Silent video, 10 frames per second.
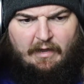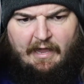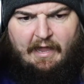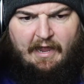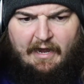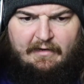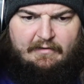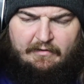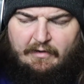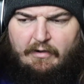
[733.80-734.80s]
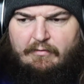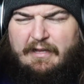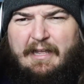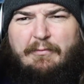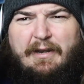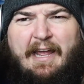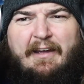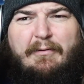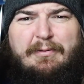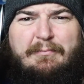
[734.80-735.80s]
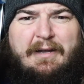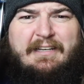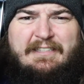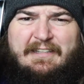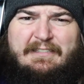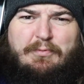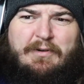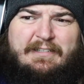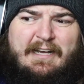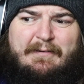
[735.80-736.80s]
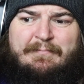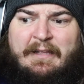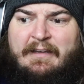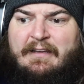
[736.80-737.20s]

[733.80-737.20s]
it would help. Because at this point in time,